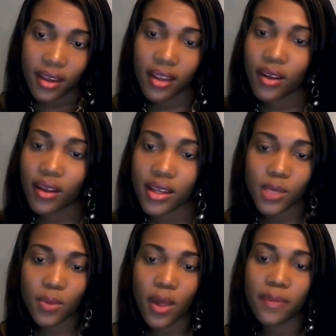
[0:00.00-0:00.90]
a
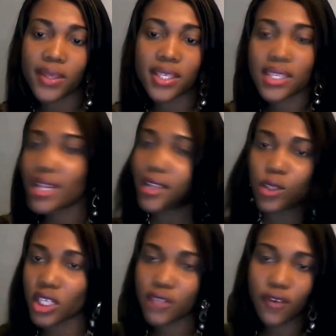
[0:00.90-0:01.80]
small pieces and I
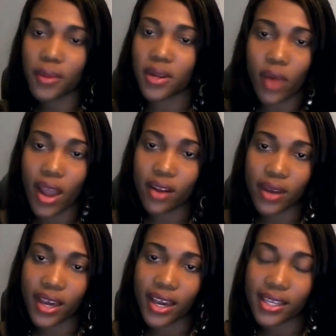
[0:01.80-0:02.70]
transform it right
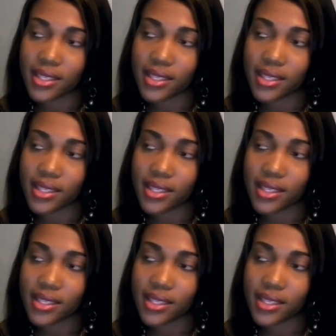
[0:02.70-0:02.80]
away.